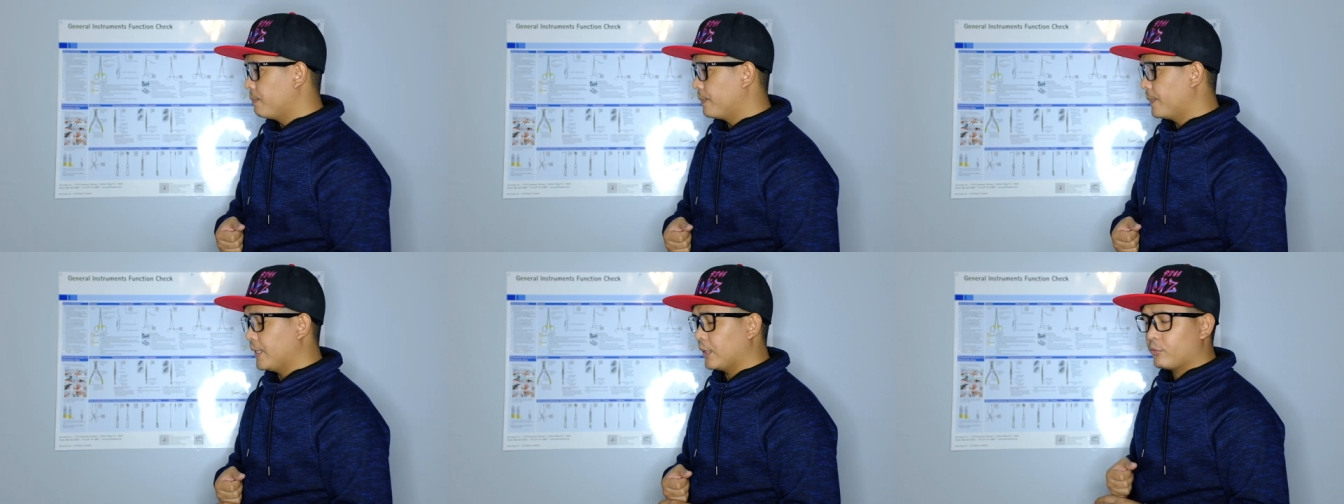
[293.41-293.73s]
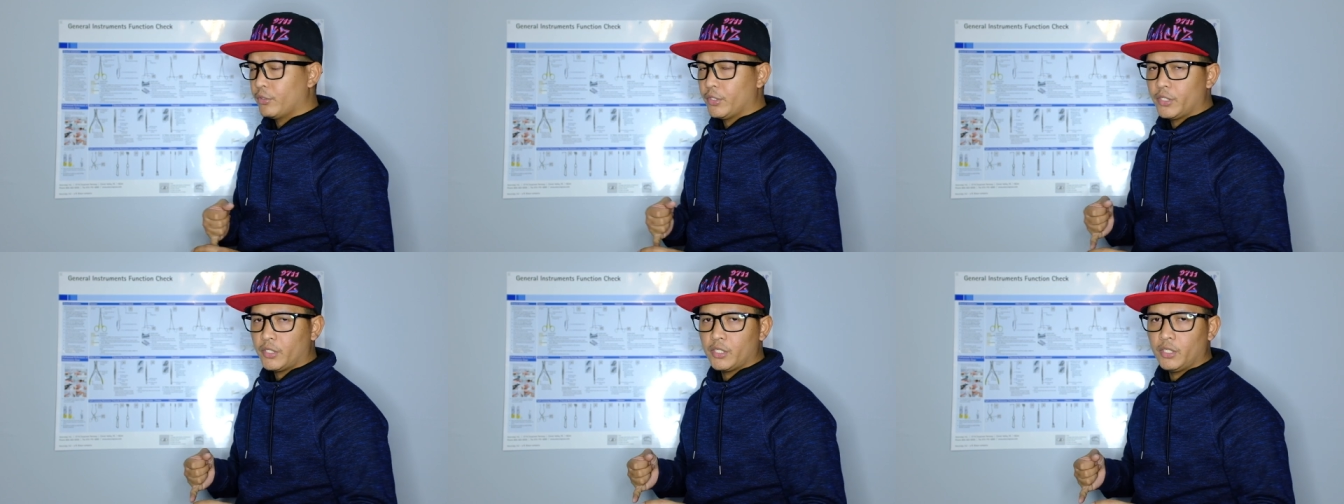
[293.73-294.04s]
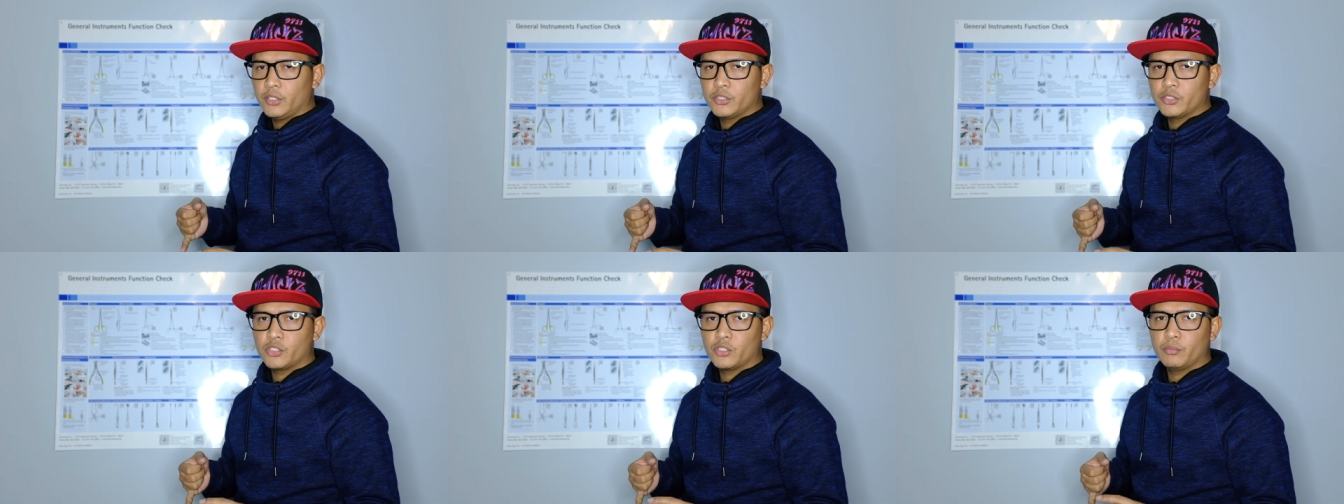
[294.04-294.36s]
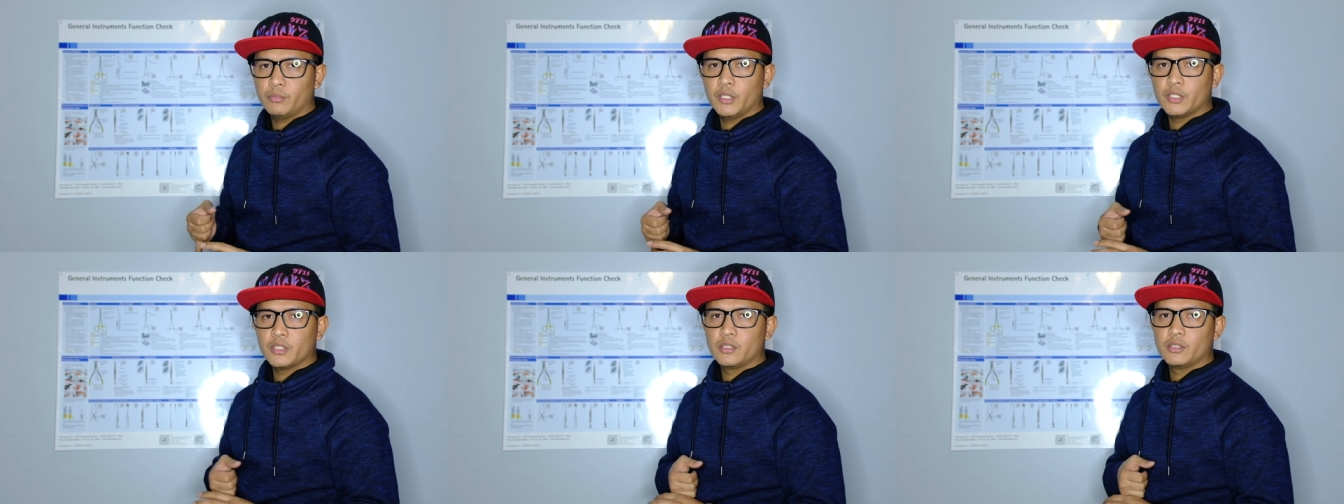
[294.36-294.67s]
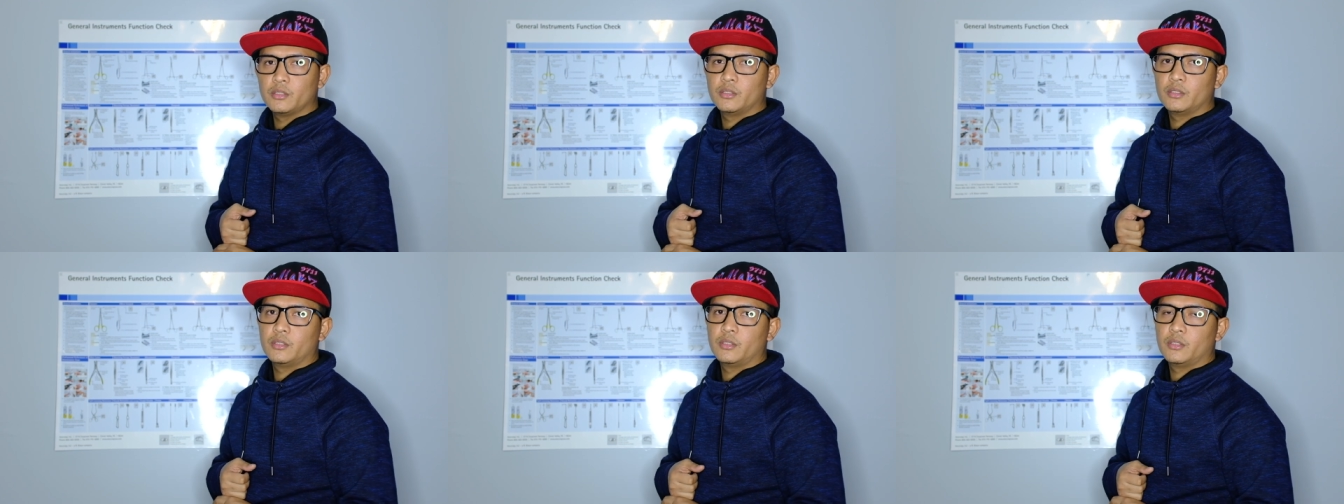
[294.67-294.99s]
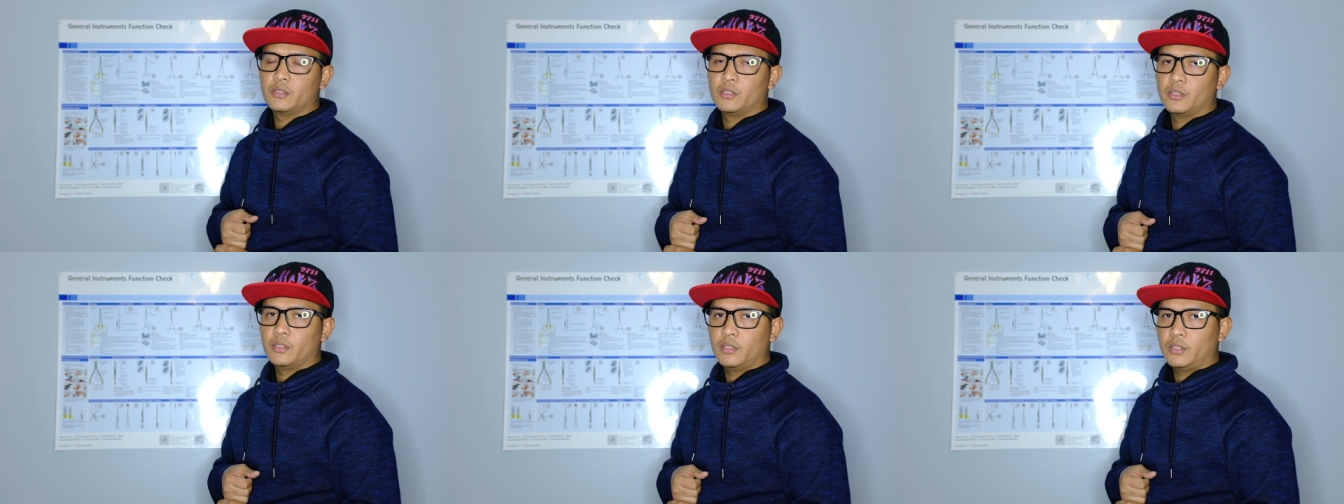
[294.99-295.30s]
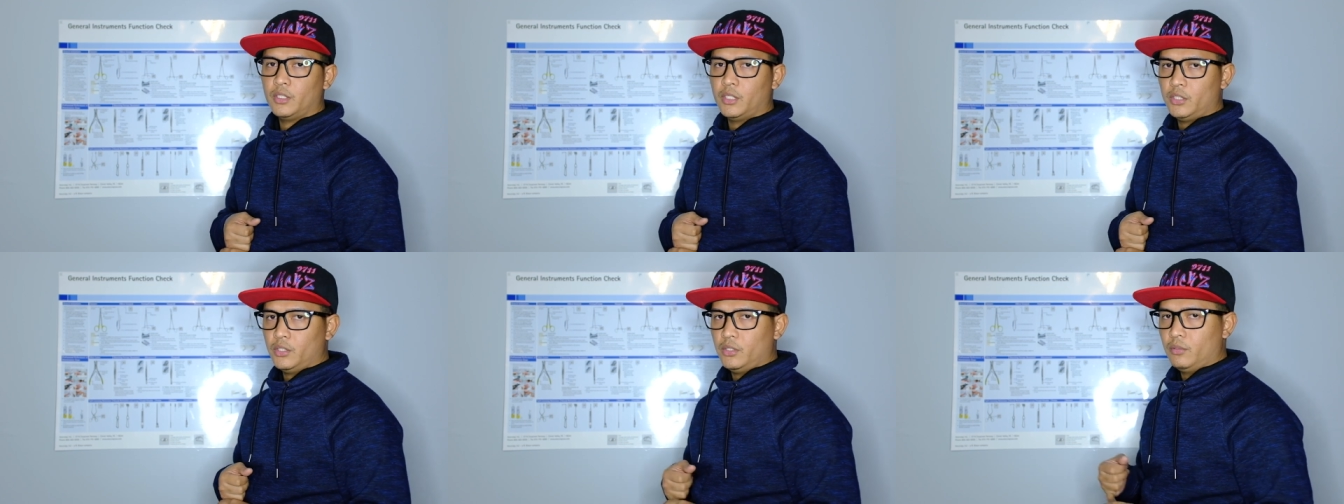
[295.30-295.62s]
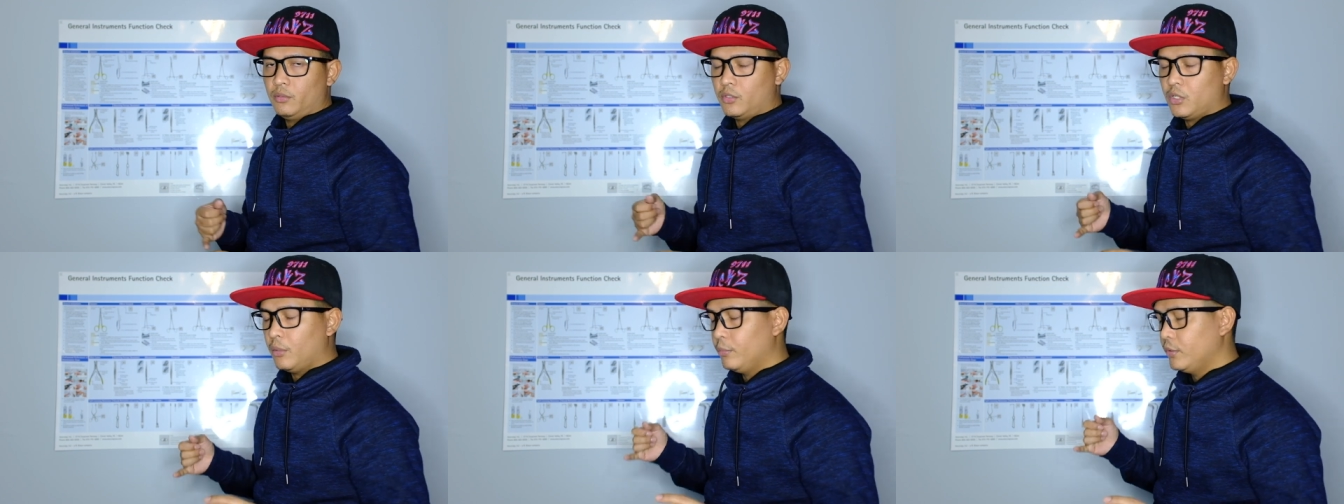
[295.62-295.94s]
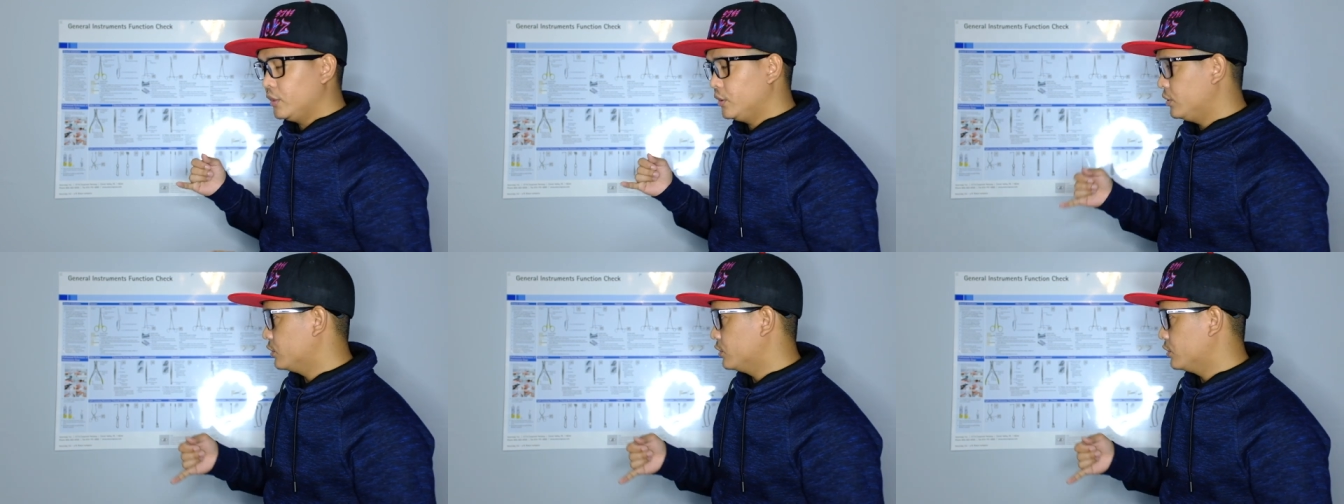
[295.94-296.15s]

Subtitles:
the critical instruments that commonly